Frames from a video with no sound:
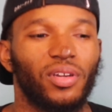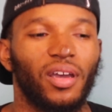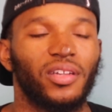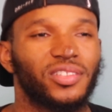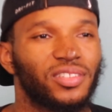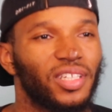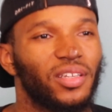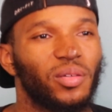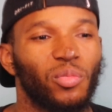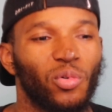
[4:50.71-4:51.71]
But I
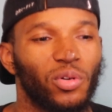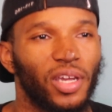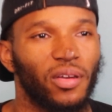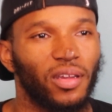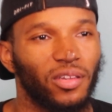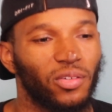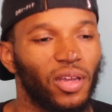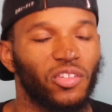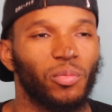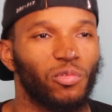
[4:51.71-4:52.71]
understand it more now,
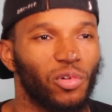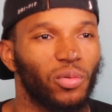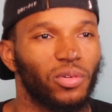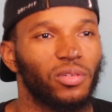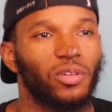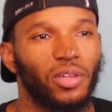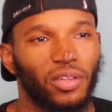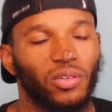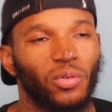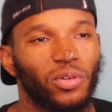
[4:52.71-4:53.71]
as I'm
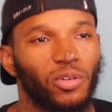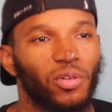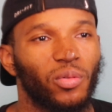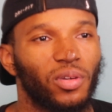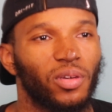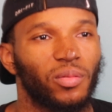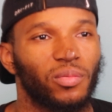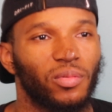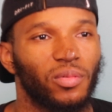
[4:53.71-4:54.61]
getting older and growing up.